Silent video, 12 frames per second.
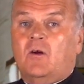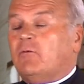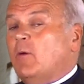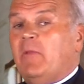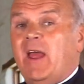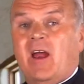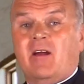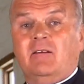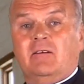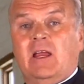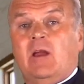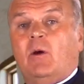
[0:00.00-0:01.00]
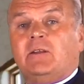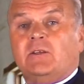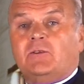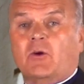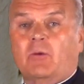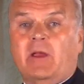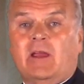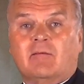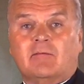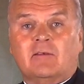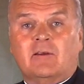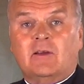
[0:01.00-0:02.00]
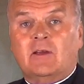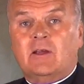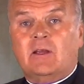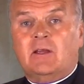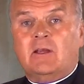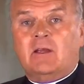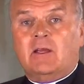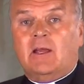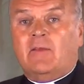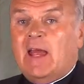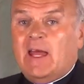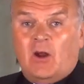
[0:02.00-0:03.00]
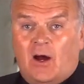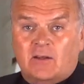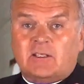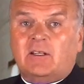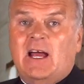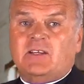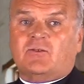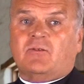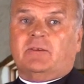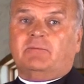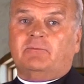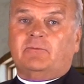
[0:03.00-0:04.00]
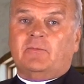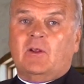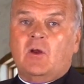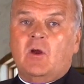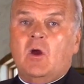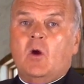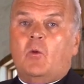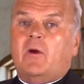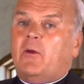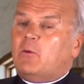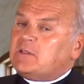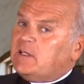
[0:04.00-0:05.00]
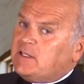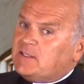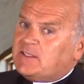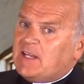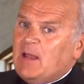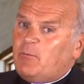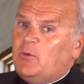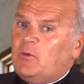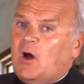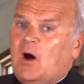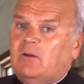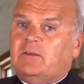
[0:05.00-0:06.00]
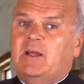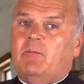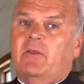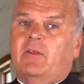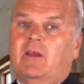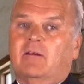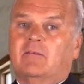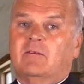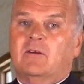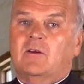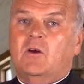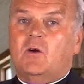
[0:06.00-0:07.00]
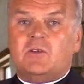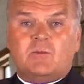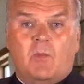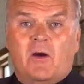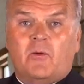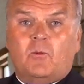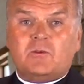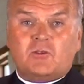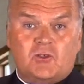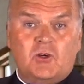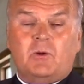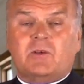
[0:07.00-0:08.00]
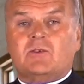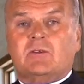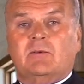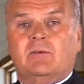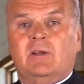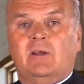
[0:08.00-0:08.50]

From there, he went to Derbe, and then on to Lystra, where there was a disciple called Timothy, whose mother was Jewish,